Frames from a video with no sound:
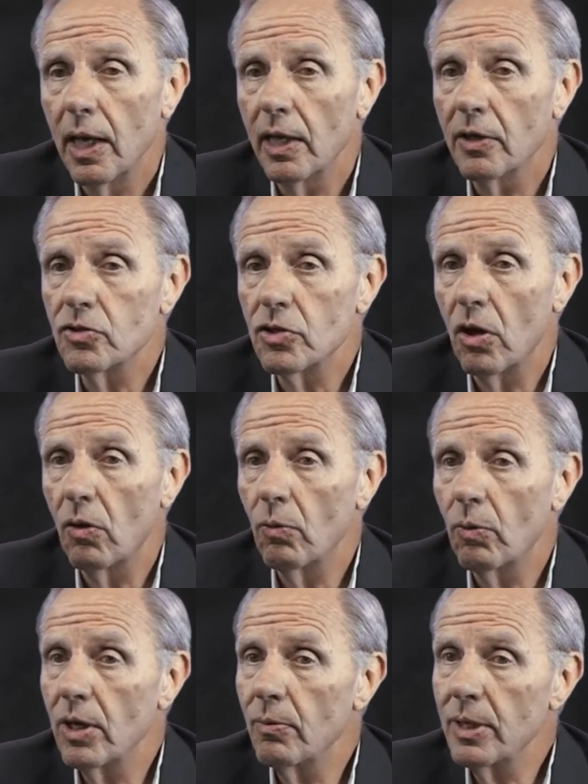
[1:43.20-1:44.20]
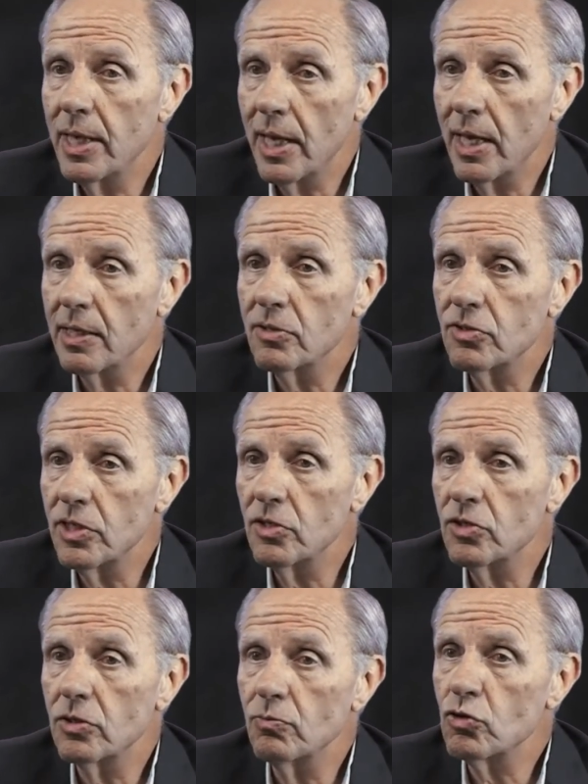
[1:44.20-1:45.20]
And so we began to see
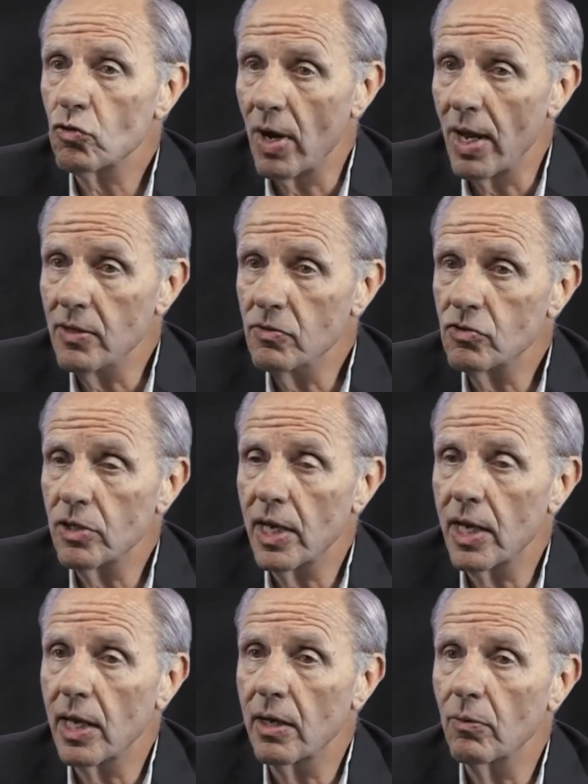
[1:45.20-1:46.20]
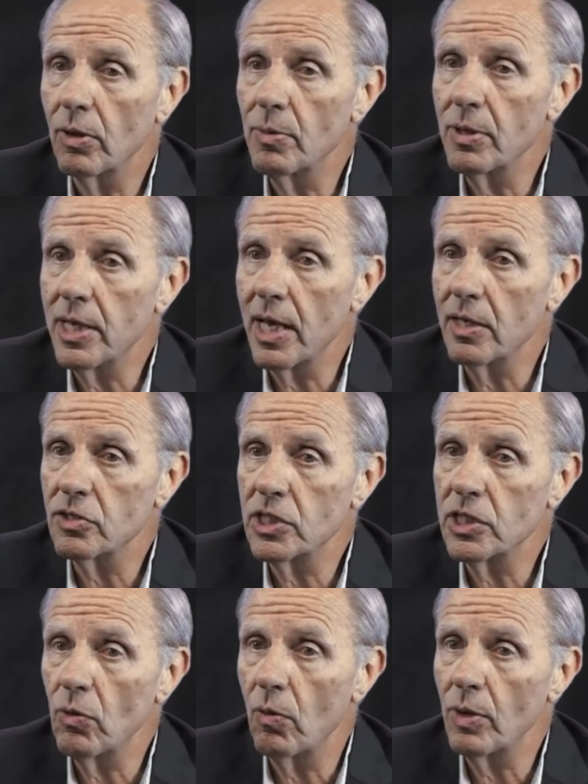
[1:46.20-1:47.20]
some trends, and we began to
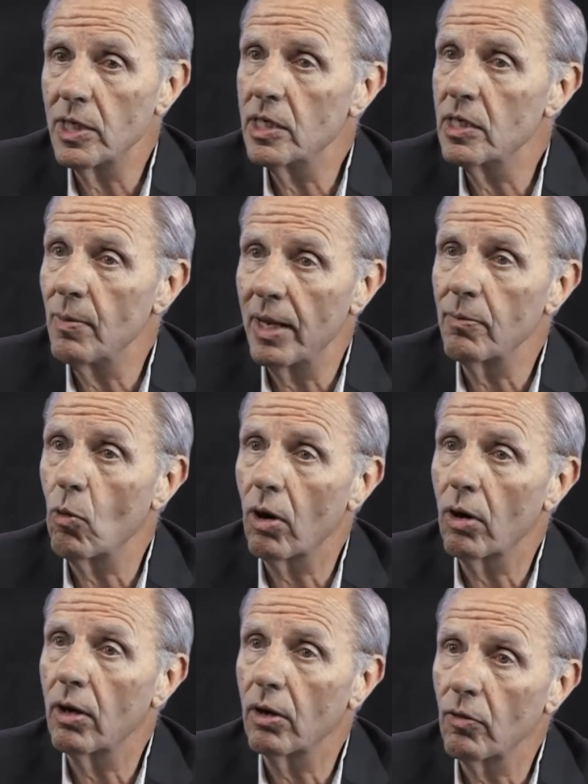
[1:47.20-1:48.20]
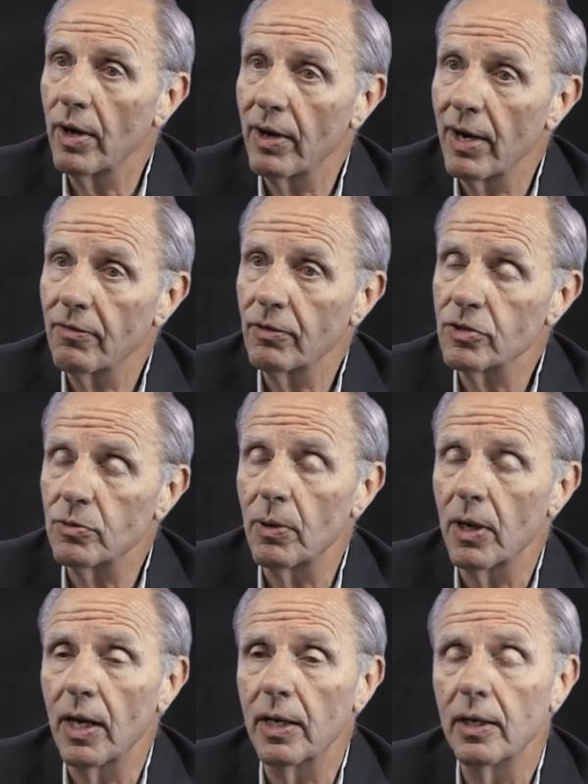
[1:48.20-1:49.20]
see what we need to make more or greater efforts
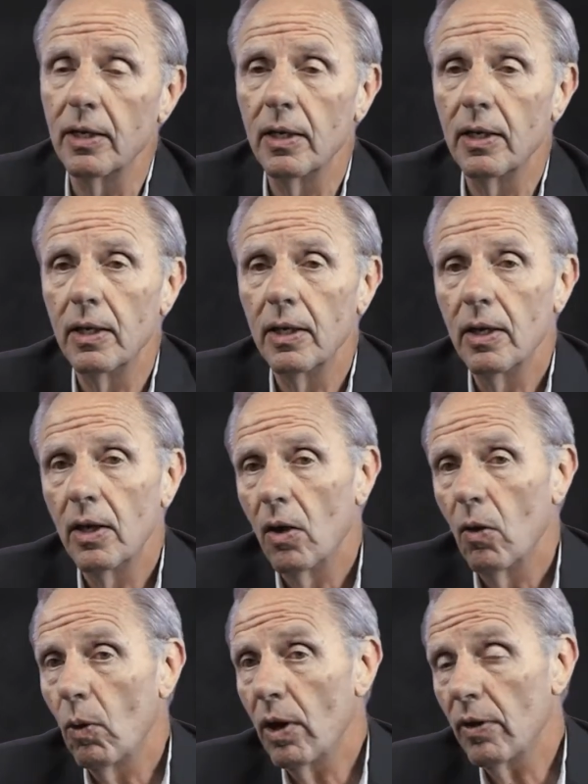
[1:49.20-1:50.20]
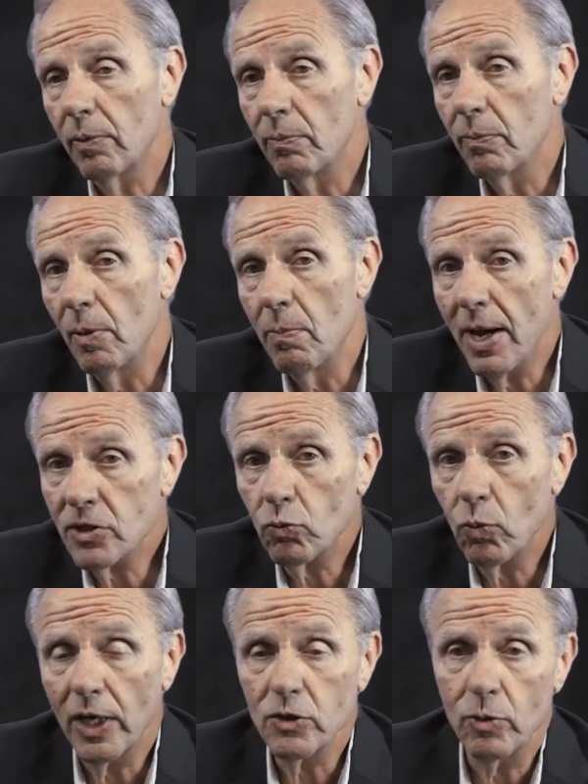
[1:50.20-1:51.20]
upon. One of the best
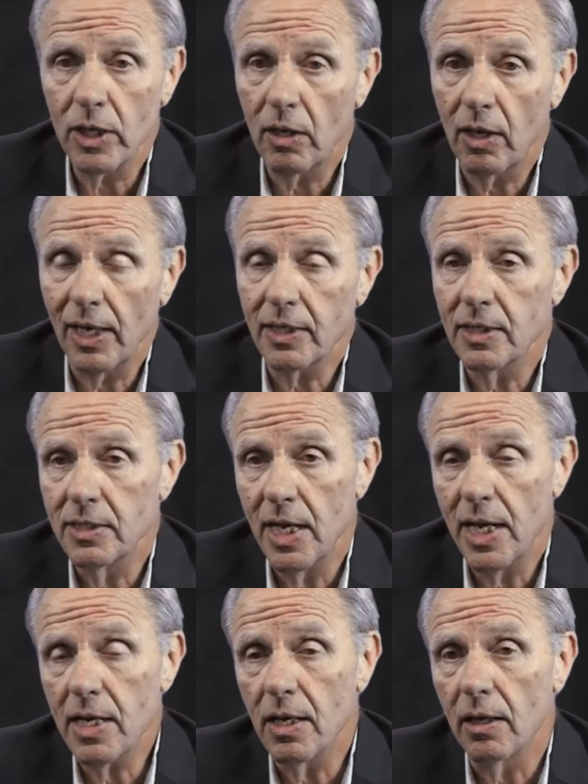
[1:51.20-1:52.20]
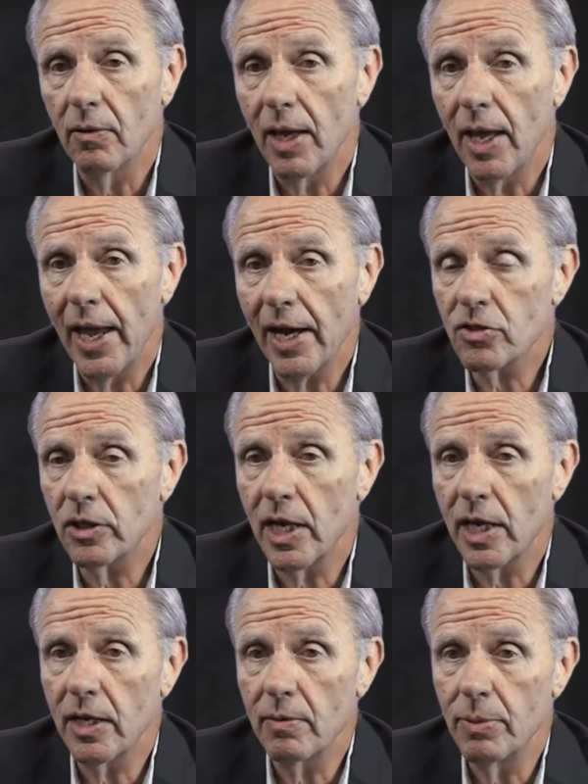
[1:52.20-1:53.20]
ways we collected data actually
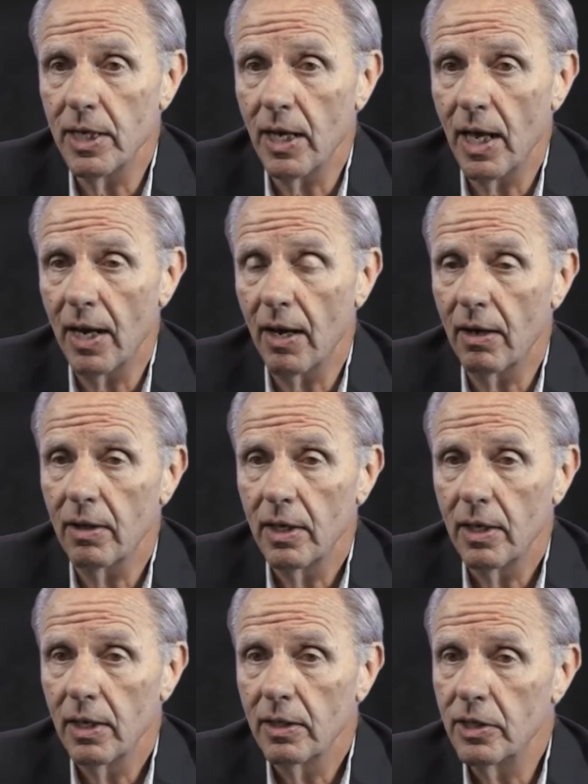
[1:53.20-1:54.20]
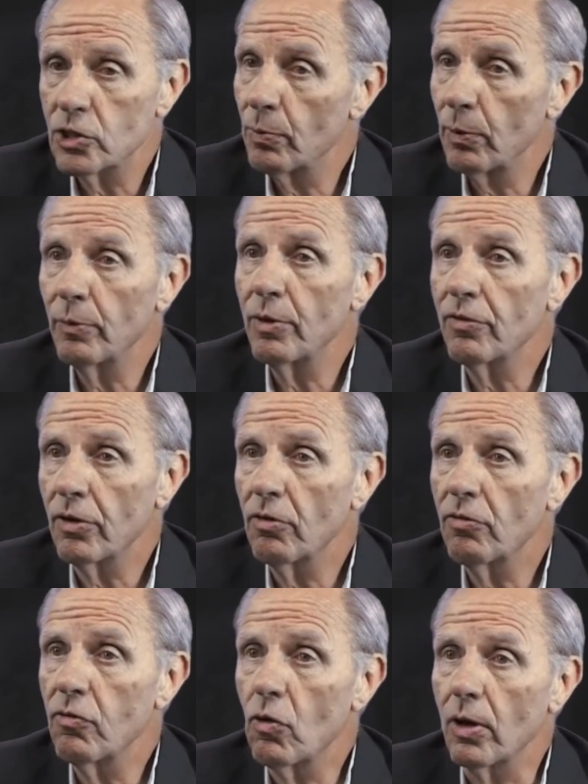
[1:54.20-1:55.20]
ended up being on our discipline
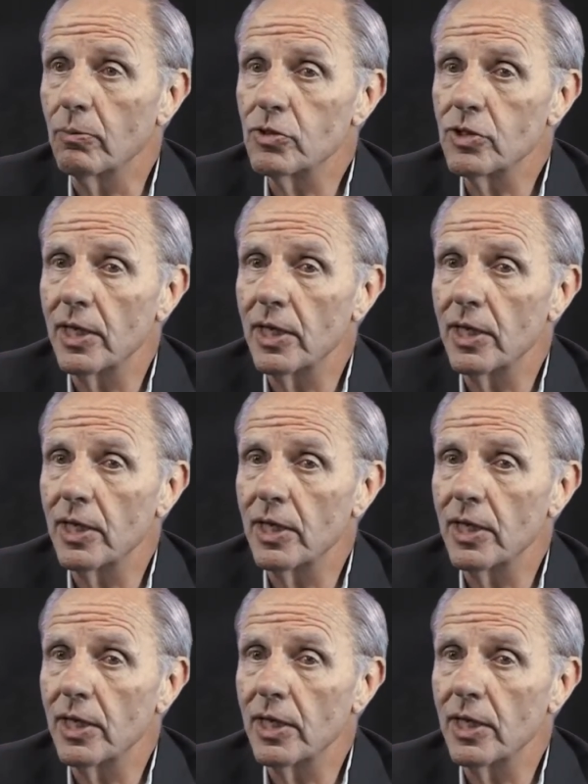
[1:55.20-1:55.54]
referral forms.